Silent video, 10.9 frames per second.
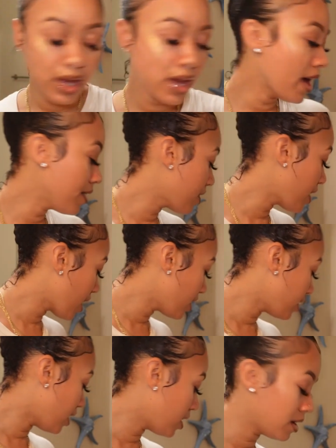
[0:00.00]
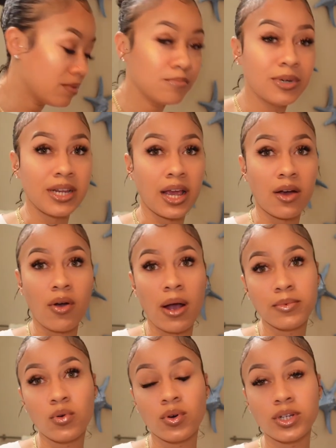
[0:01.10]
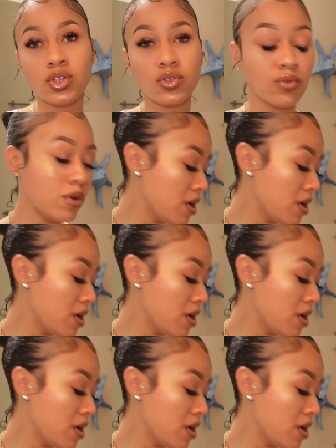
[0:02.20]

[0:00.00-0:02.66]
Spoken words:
And then but now I'm going to